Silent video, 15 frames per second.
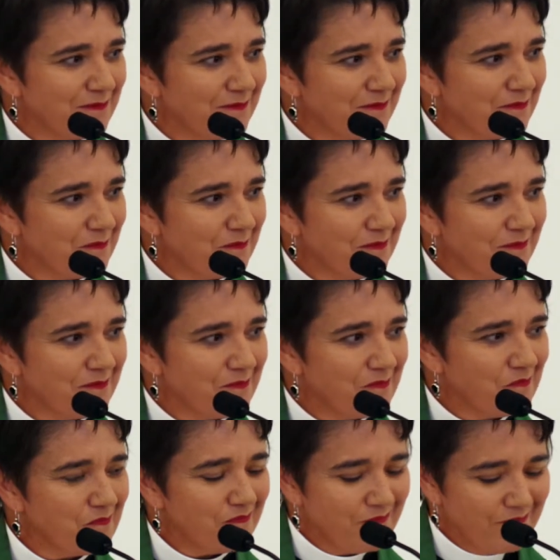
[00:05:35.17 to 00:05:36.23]

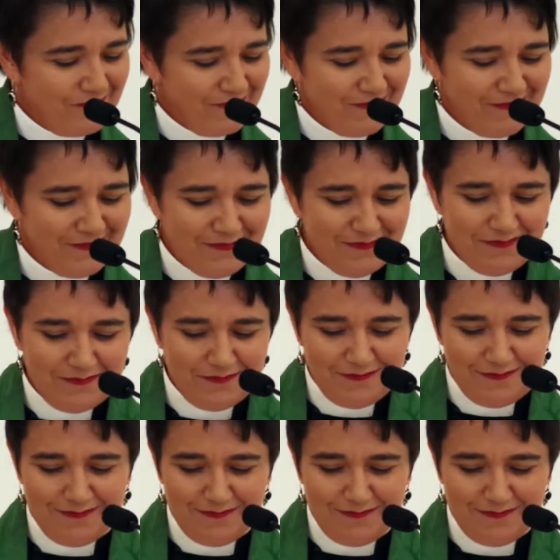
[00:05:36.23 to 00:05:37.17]
(silence)